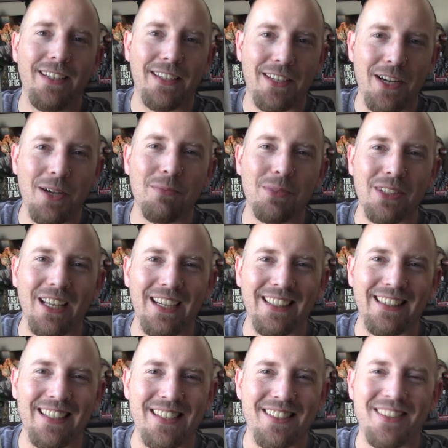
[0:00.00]
It comes
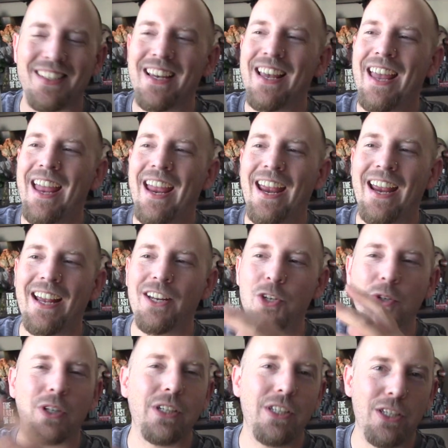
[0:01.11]
like this, and
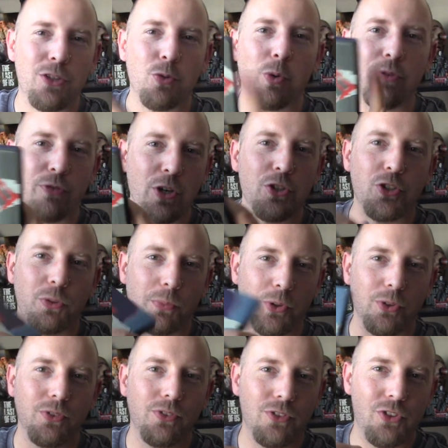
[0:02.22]
it's
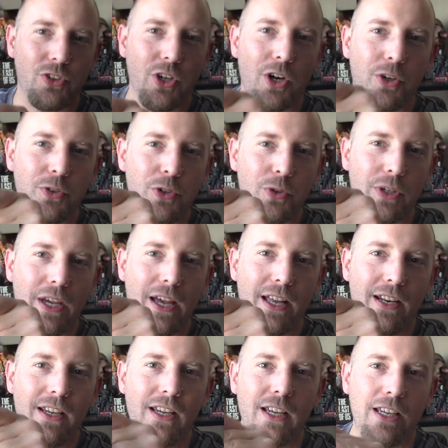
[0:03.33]
reversible, so you
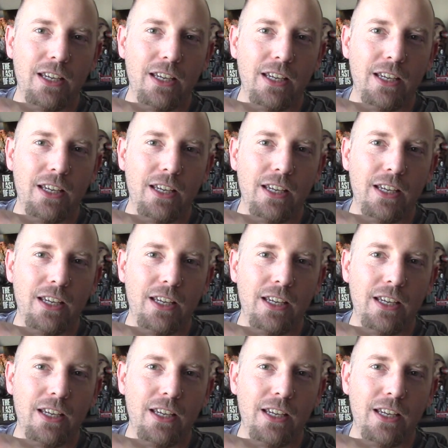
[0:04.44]
get,